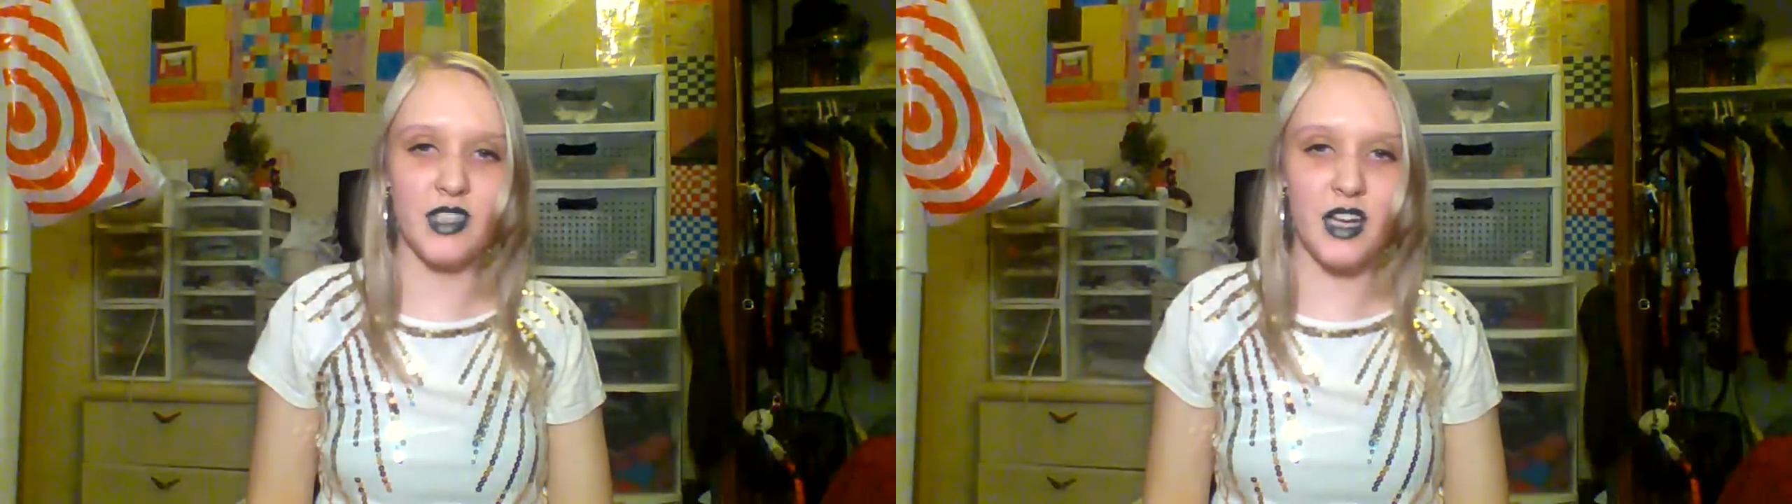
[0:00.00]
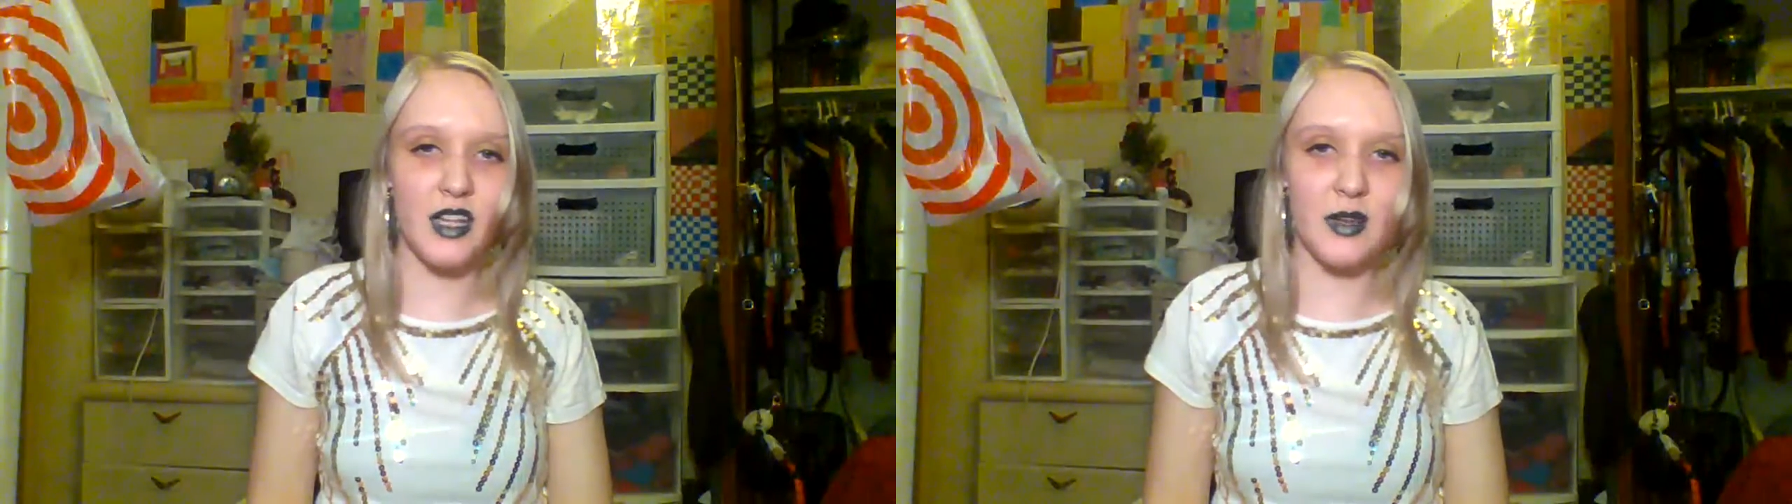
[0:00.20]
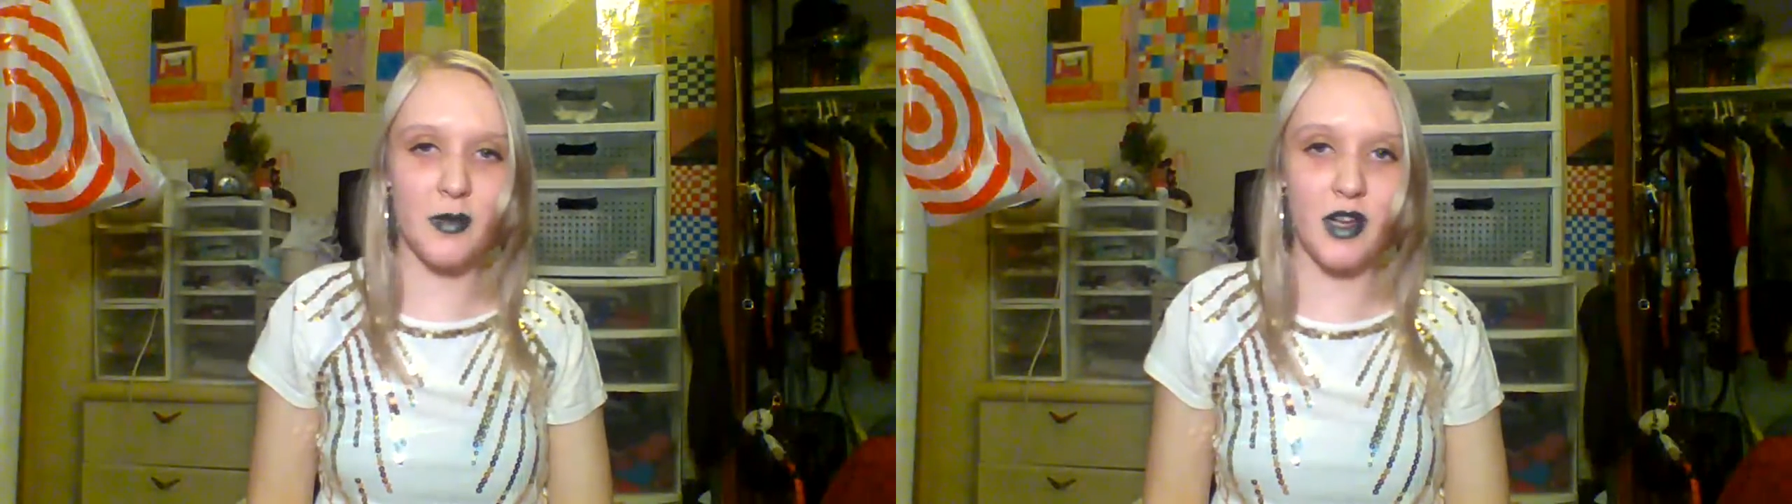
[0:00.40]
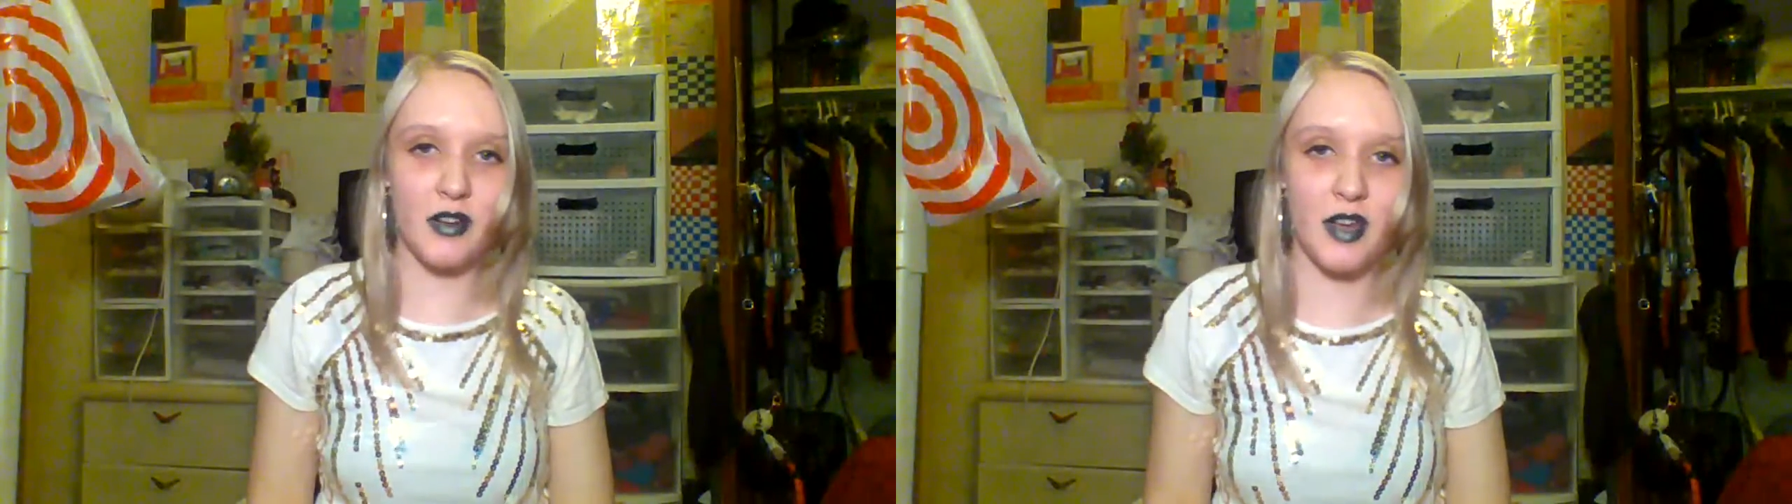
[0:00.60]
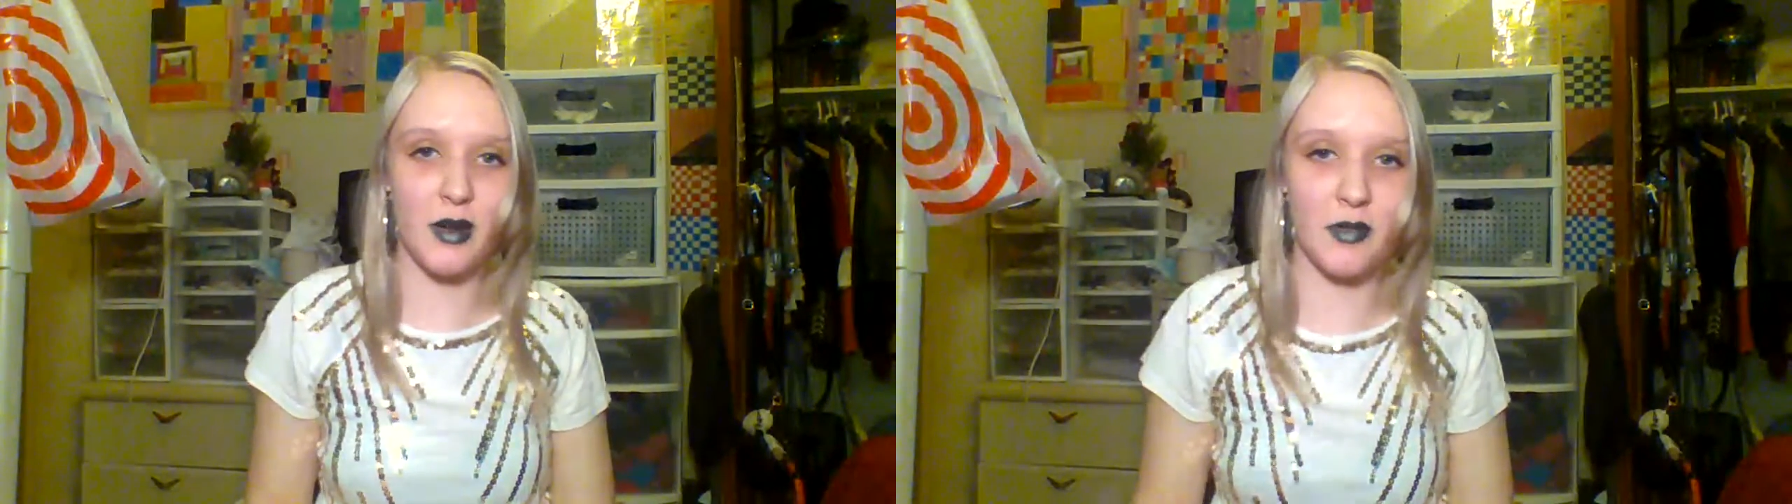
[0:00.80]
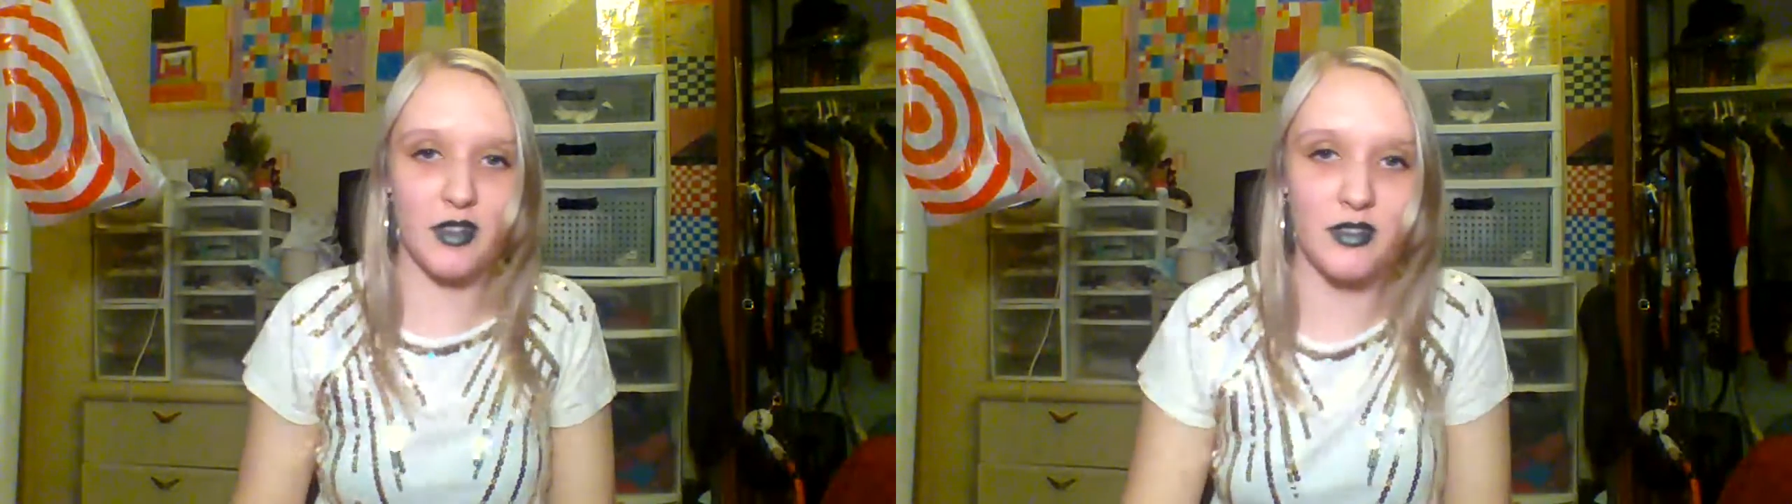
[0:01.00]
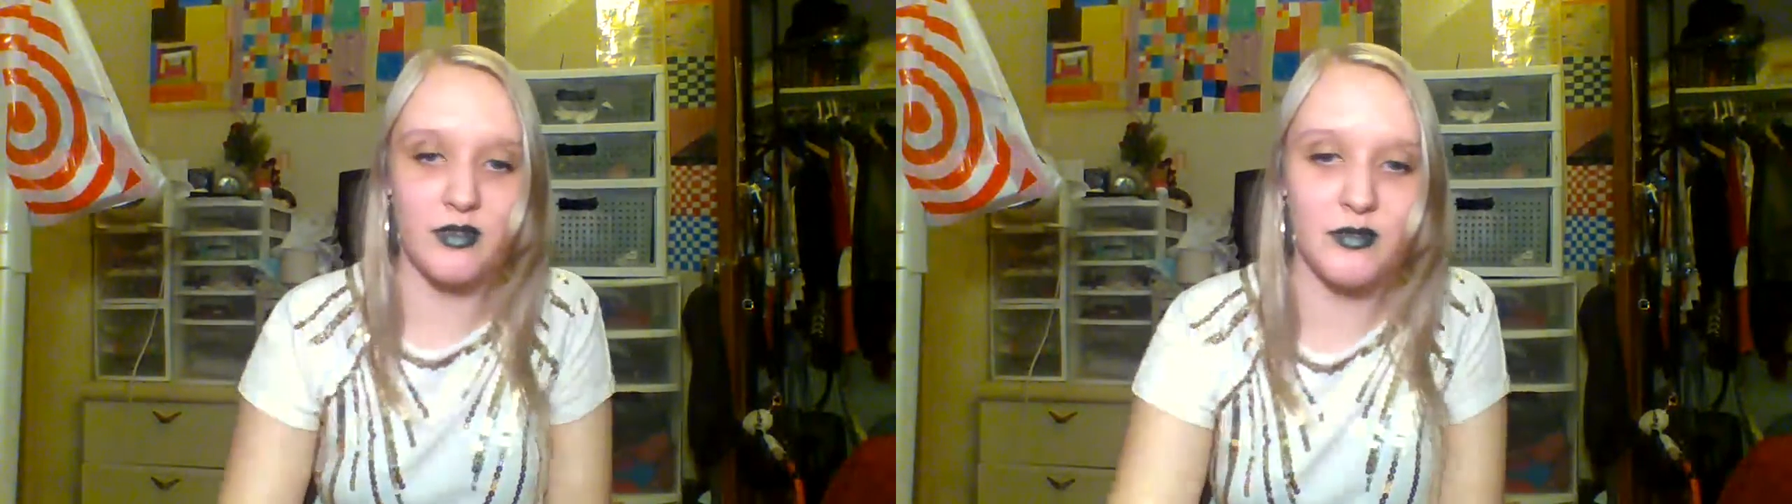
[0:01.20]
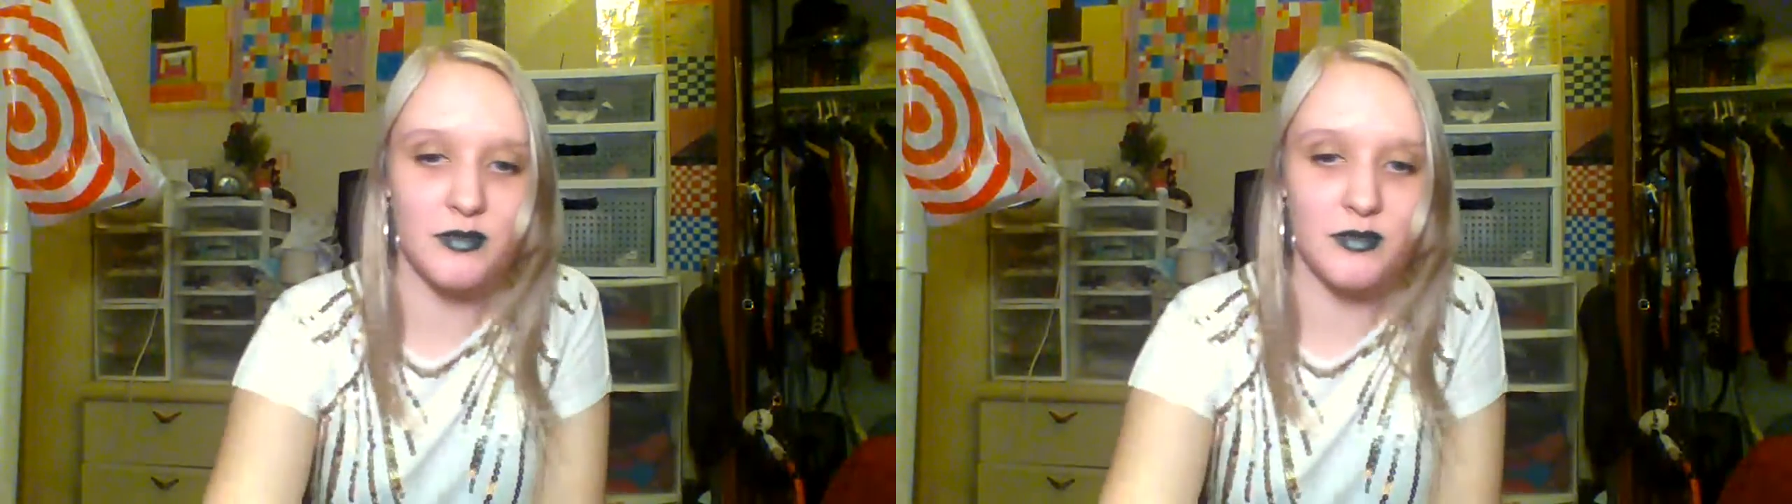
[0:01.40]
I need a better camera.